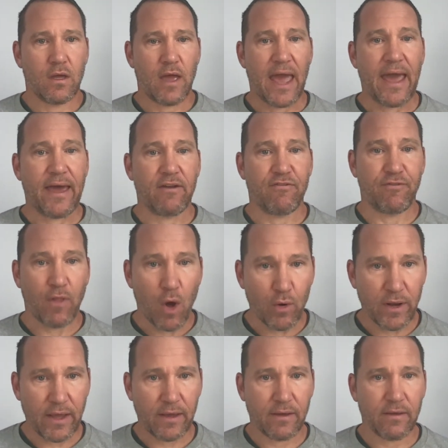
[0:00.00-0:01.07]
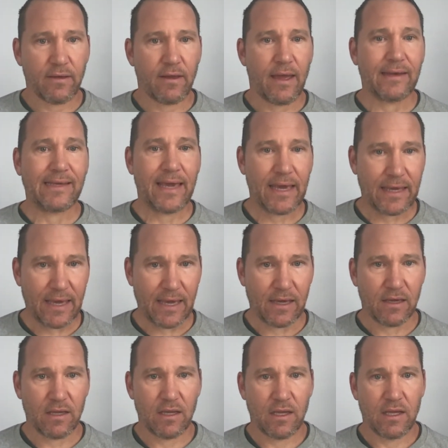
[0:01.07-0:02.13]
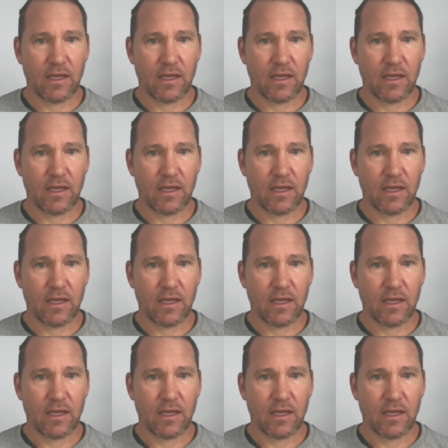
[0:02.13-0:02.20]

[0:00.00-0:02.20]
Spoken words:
and floating and kicking